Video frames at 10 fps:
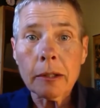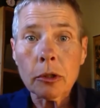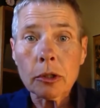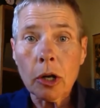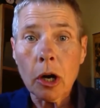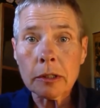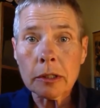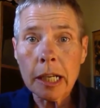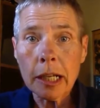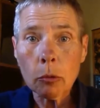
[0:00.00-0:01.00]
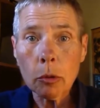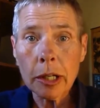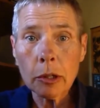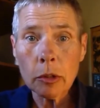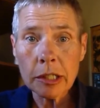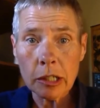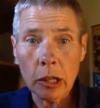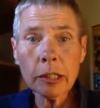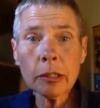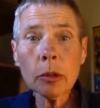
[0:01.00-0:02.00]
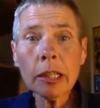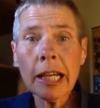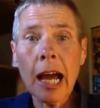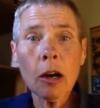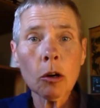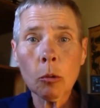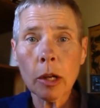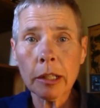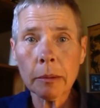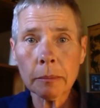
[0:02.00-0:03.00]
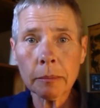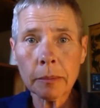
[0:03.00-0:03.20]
you'll start seeing real results with the algorithm.